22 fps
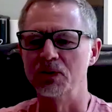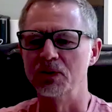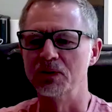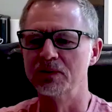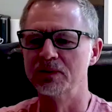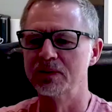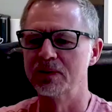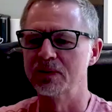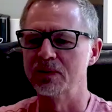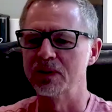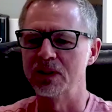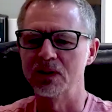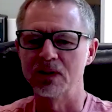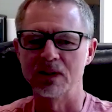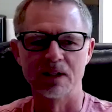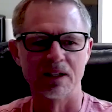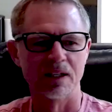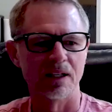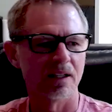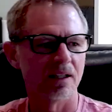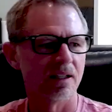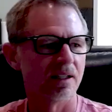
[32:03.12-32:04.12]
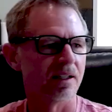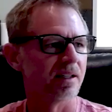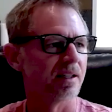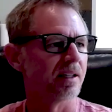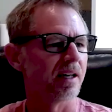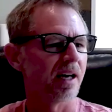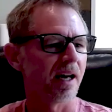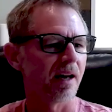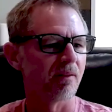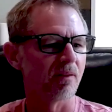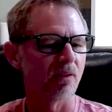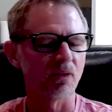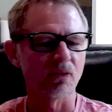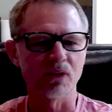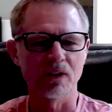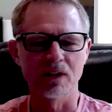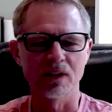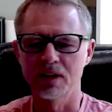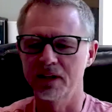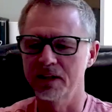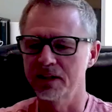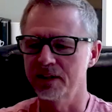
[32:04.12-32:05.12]
cool. Well, I have a
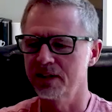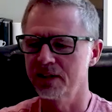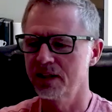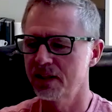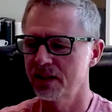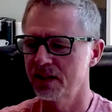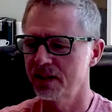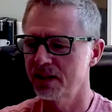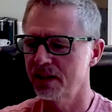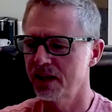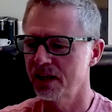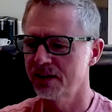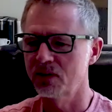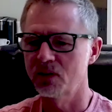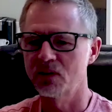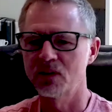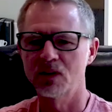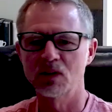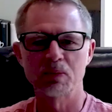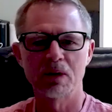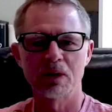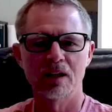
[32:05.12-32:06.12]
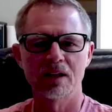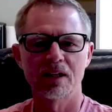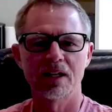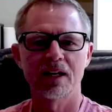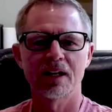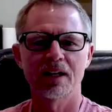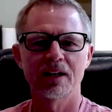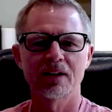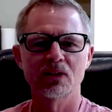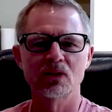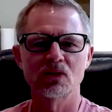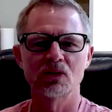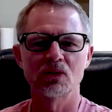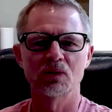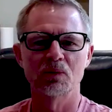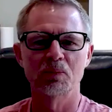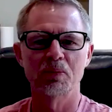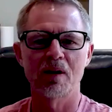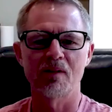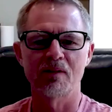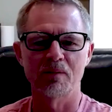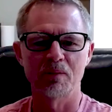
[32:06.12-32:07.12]
feeling that after this podcast,
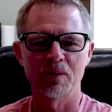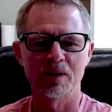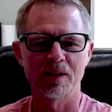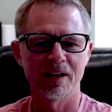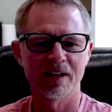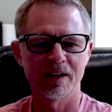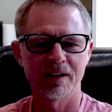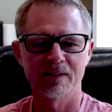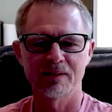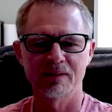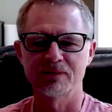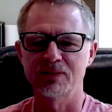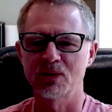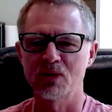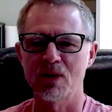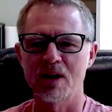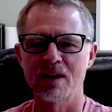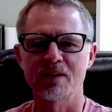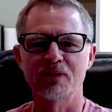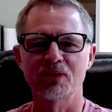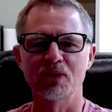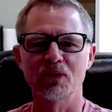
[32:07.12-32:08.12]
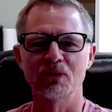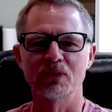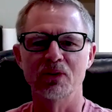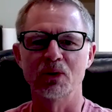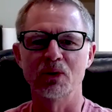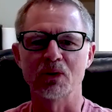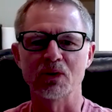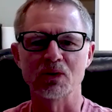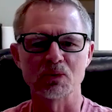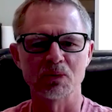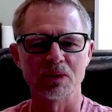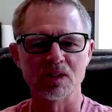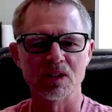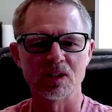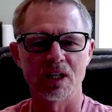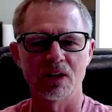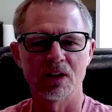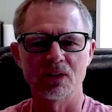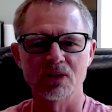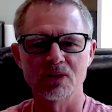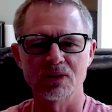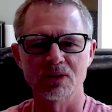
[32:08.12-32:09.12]
you'll probably have quite a few folks reach
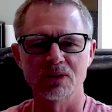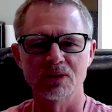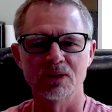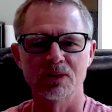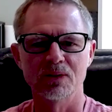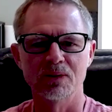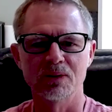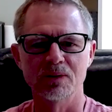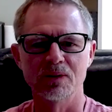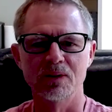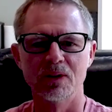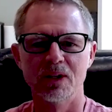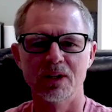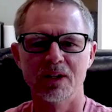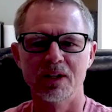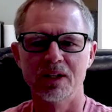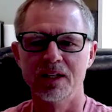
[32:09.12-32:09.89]
out to you